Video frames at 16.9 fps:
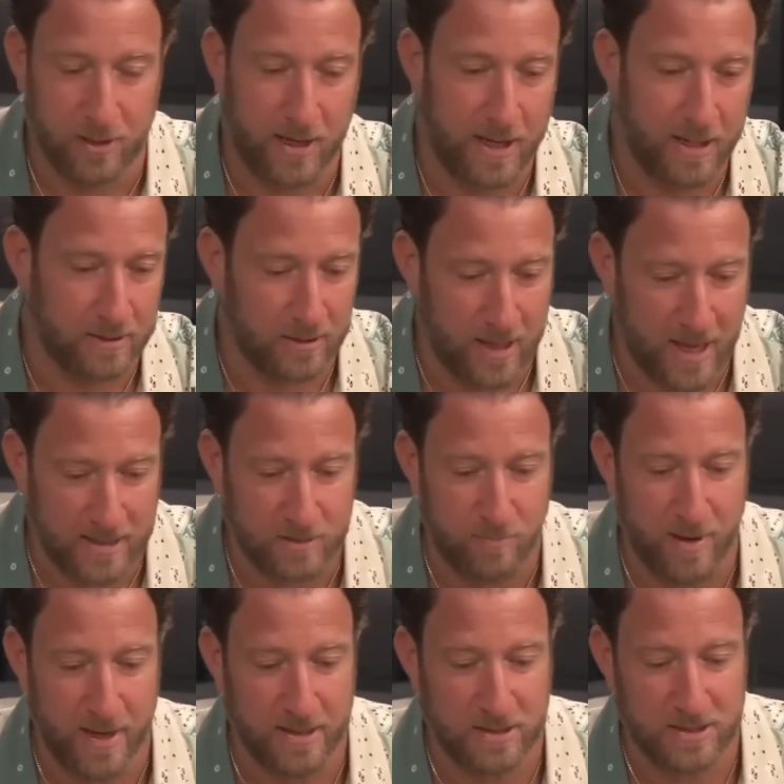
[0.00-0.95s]
look
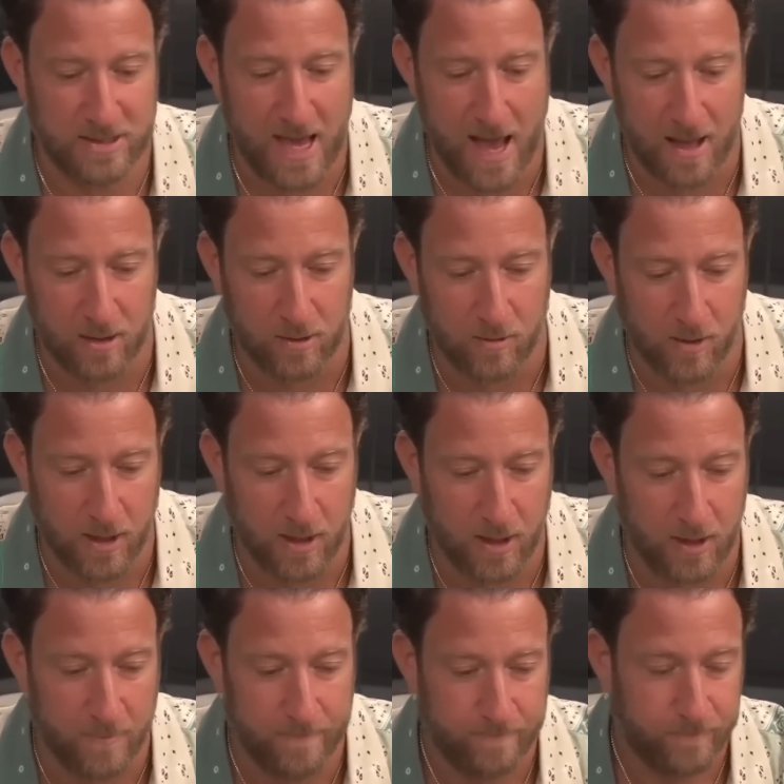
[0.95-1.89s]
as they navigate
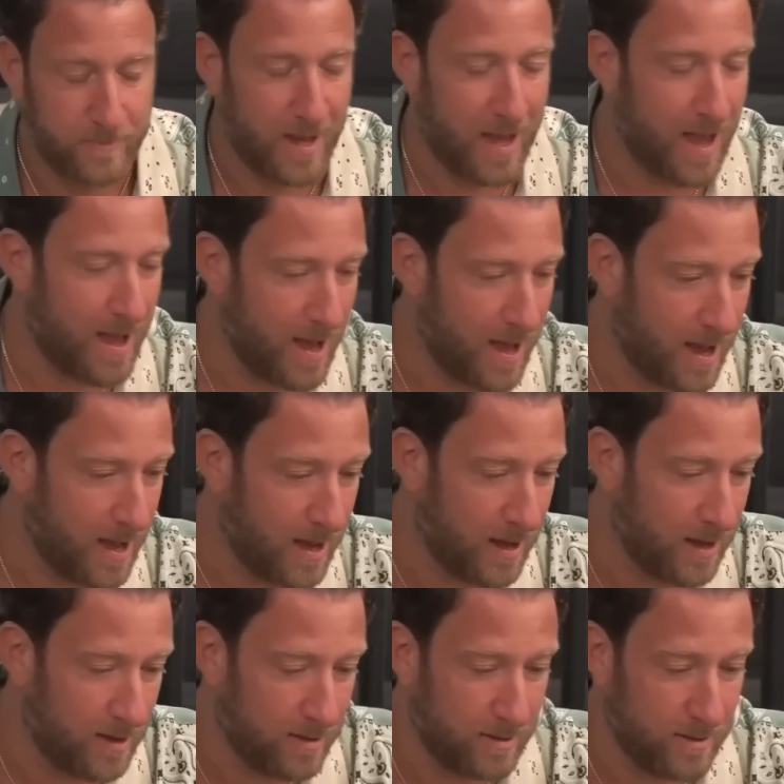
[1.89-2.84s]
these new waters
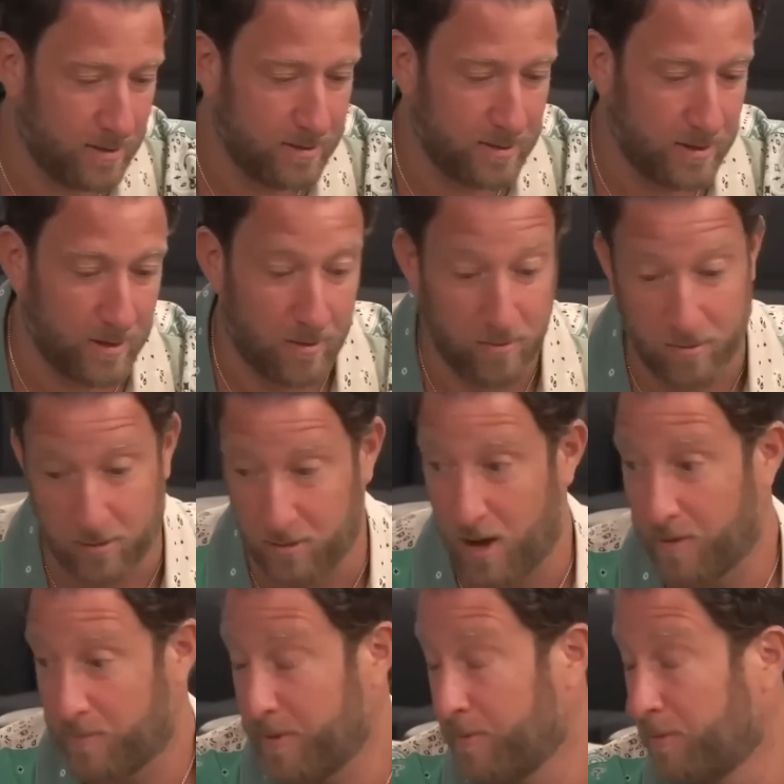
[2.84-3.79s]
on their
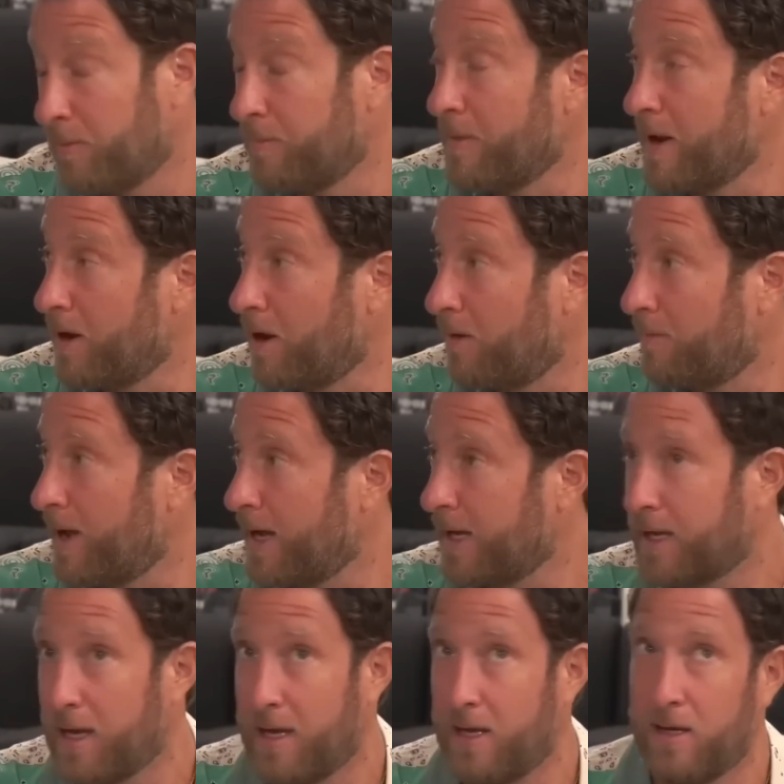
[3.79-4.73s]
so-called pirate
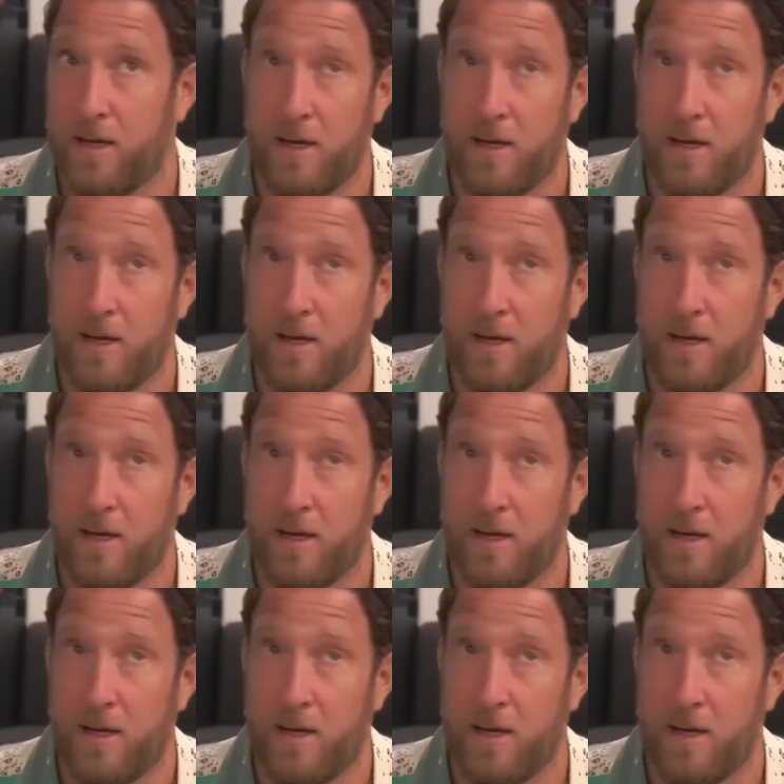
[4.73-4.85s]
ship.